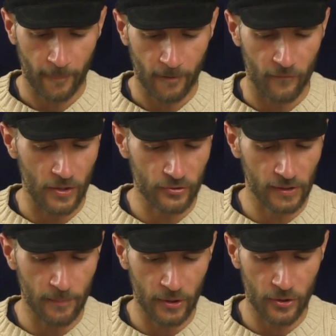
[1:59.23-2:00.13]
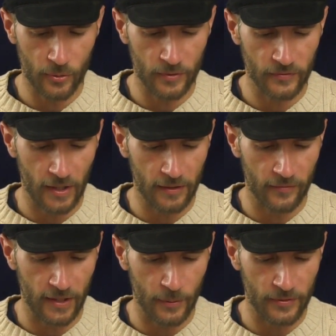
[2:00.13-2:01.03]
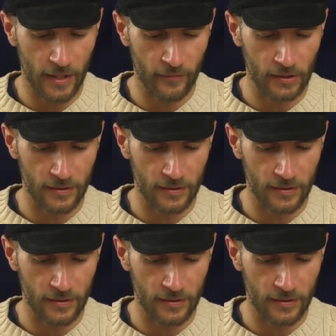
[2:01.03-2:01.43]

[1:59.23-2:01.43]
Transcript: Eventually, McHugh decided that I was having an